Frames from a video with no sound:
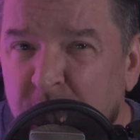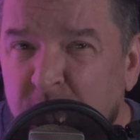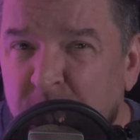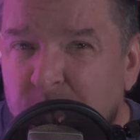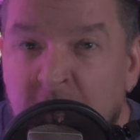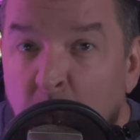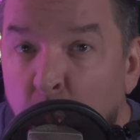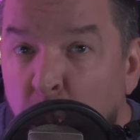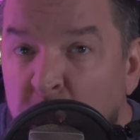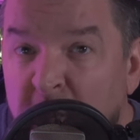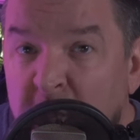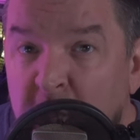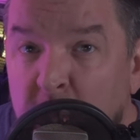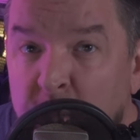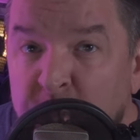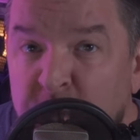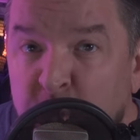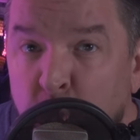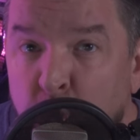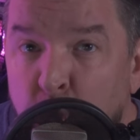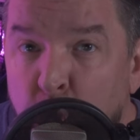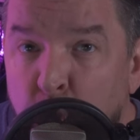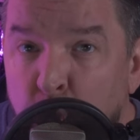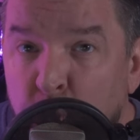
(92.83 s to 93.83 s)
Now, when it comes
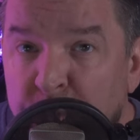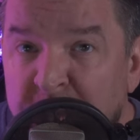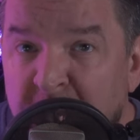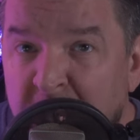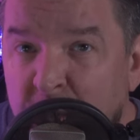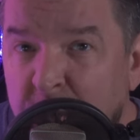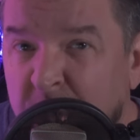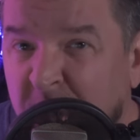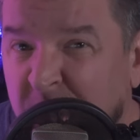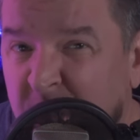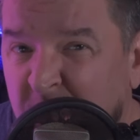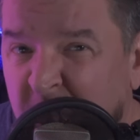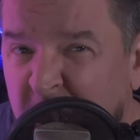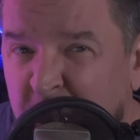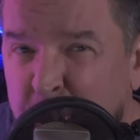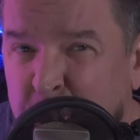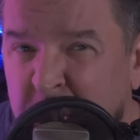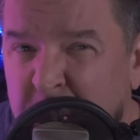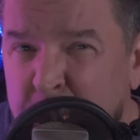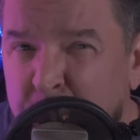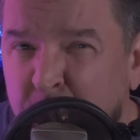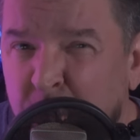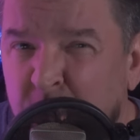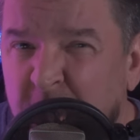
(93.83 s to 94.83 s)
to cool down, a lot of
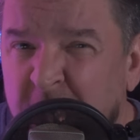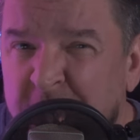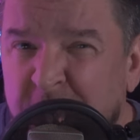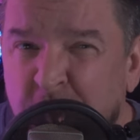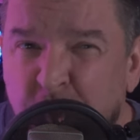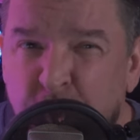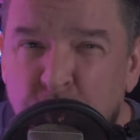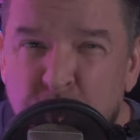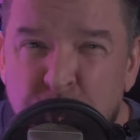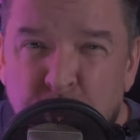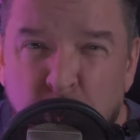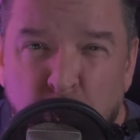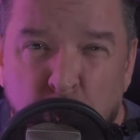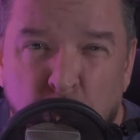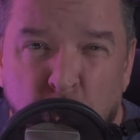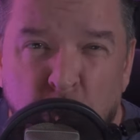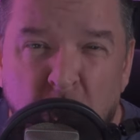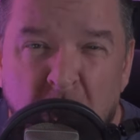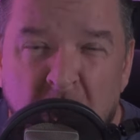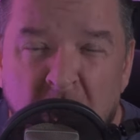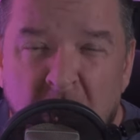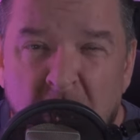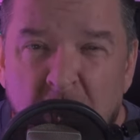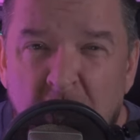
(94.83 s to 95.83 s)
people like to use their
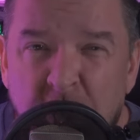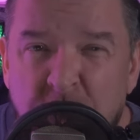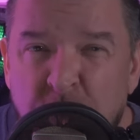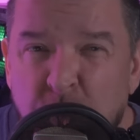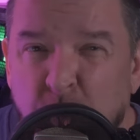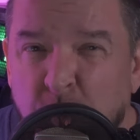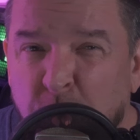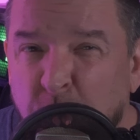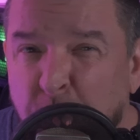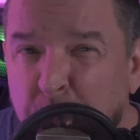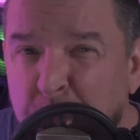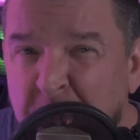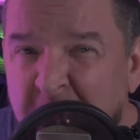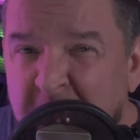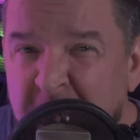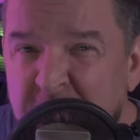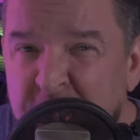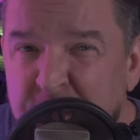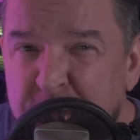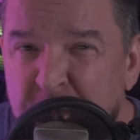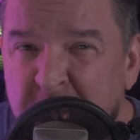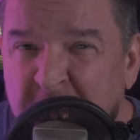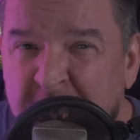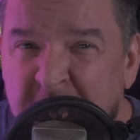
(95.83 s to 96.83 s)
garage or their
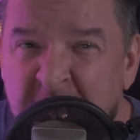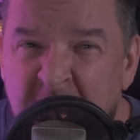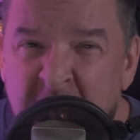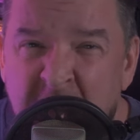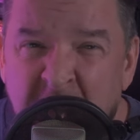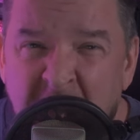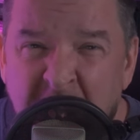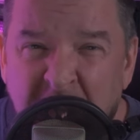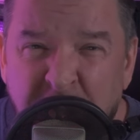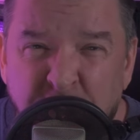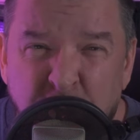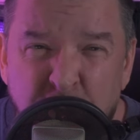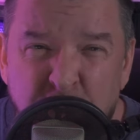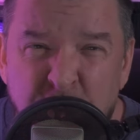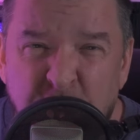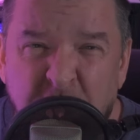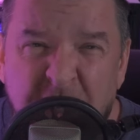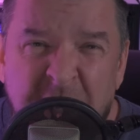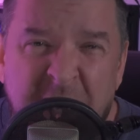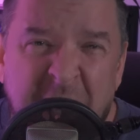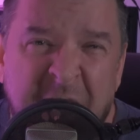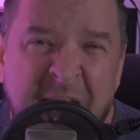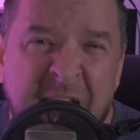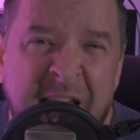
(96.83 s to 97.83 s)
basement, and usually
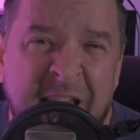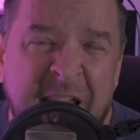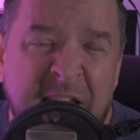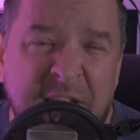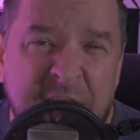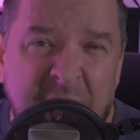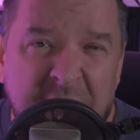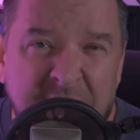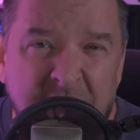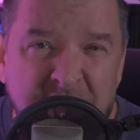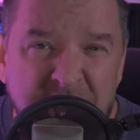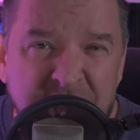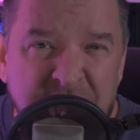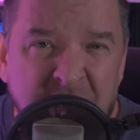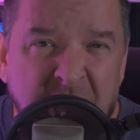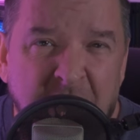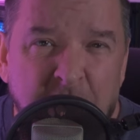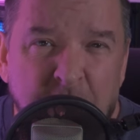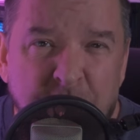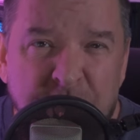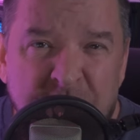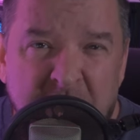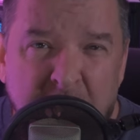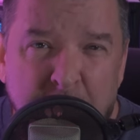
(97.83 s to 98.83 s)
they can get that
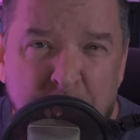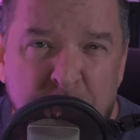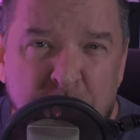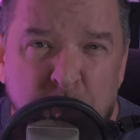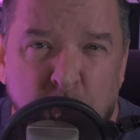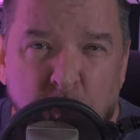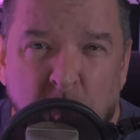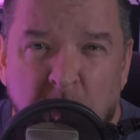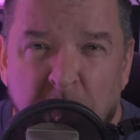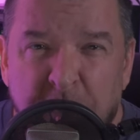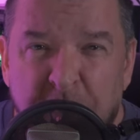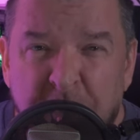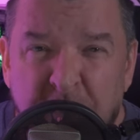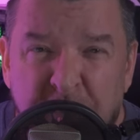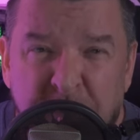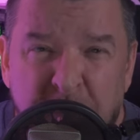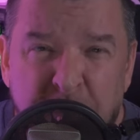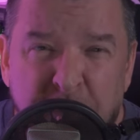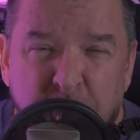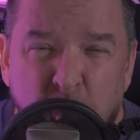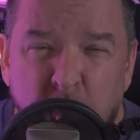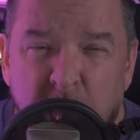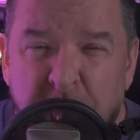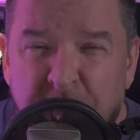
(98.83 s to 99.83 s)
desired temperature of
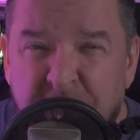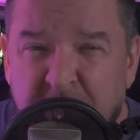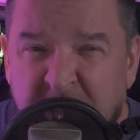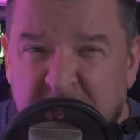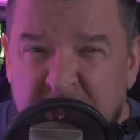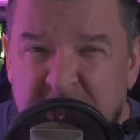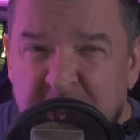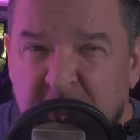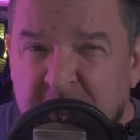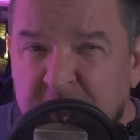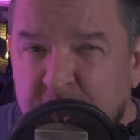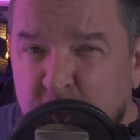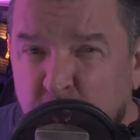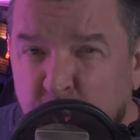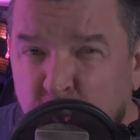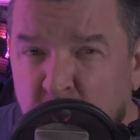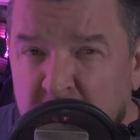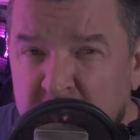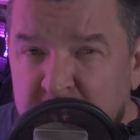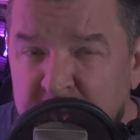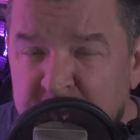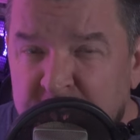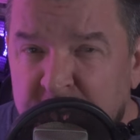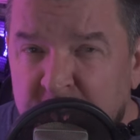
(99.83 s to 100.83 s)
54 to 56
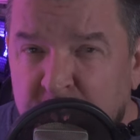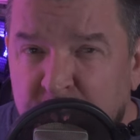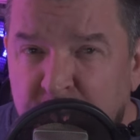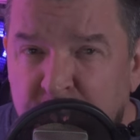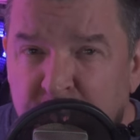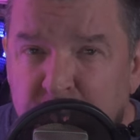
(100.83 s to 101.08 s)
degrees.